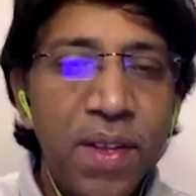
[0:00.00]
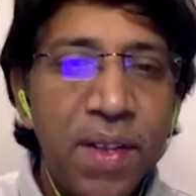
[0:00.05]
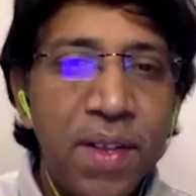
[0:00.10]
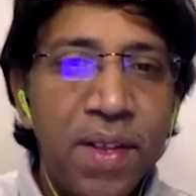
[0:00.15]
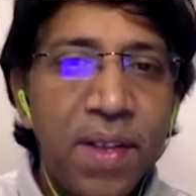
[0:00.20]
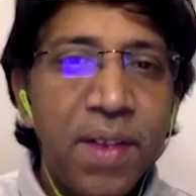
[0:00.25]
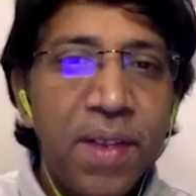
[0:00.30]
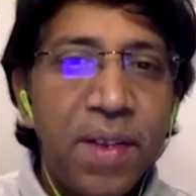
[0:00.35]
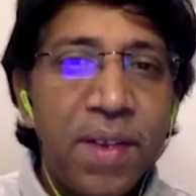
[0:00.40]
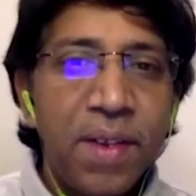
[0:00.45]

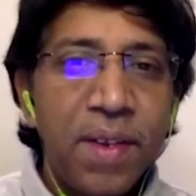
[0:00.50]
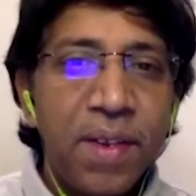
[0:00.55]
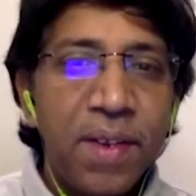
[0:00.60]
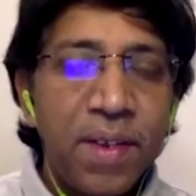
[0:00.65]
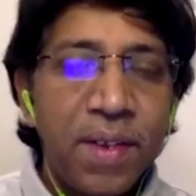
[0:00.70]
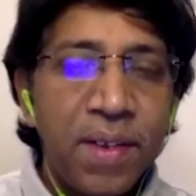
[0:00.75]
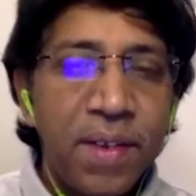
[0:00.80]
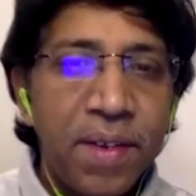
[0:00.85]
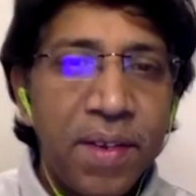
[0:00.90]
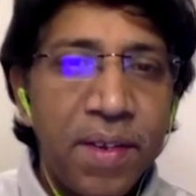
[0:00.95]

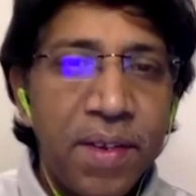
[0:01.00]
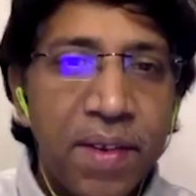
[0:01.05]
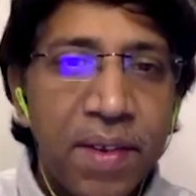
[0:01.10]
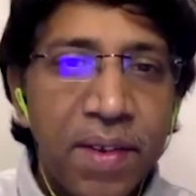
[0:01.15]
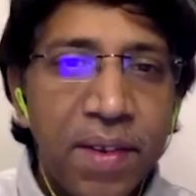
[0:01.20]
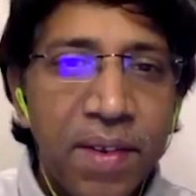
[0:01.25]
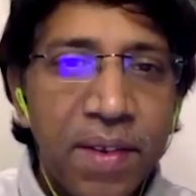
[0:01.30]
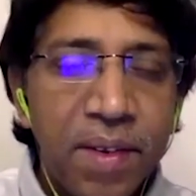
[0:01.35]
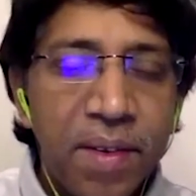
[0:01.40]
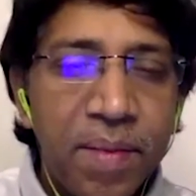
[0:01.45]

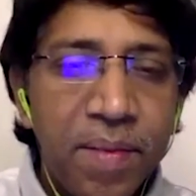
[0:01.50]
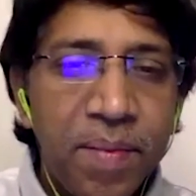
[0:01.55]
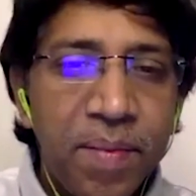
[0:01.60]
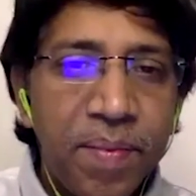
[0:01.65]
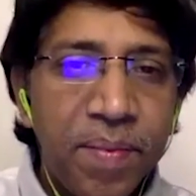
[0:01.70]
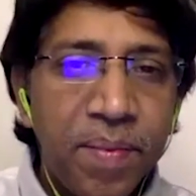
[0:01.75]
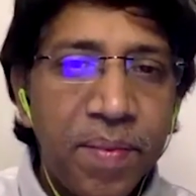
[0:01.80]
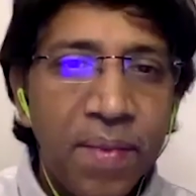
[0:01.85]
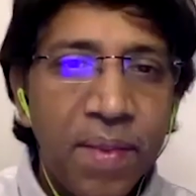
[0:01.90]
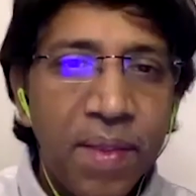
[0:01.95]

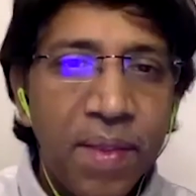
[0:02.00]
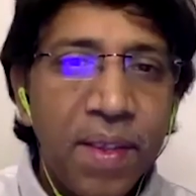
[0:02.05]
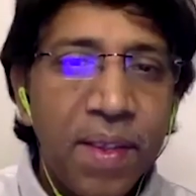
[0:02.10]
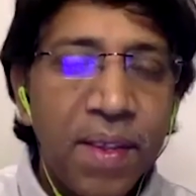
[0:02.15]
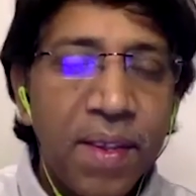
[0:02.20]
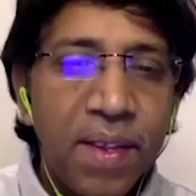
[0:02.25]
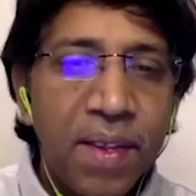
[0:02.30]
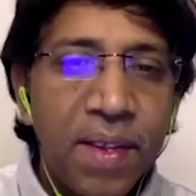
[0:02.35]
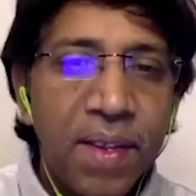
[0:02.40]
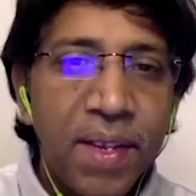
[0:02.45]

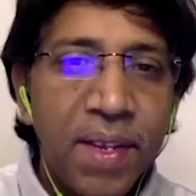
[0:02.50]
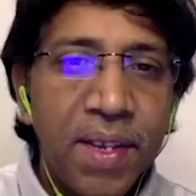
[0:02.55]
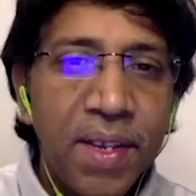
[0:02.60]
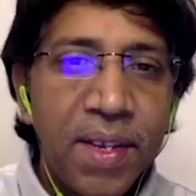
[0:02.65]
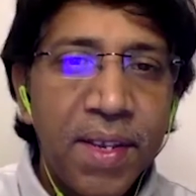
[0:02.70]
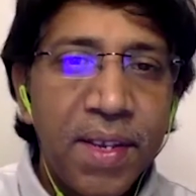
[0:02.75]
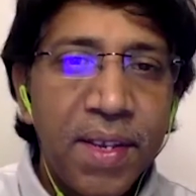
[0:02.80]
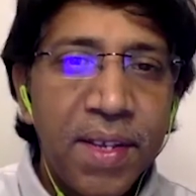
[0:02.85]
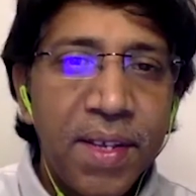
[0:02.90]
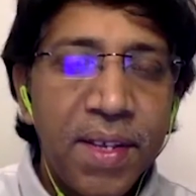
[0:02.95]

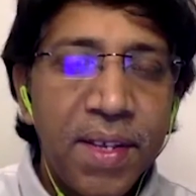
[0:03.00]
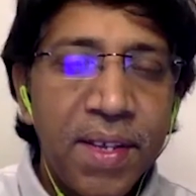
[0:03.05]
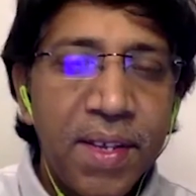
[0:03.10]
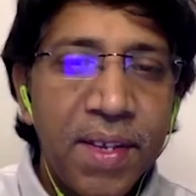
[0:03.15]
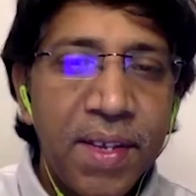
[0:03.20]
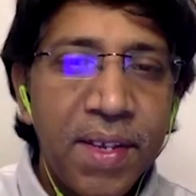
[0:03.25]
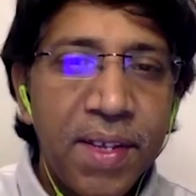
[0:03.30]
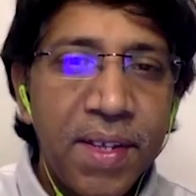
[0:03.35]
Nothing is said.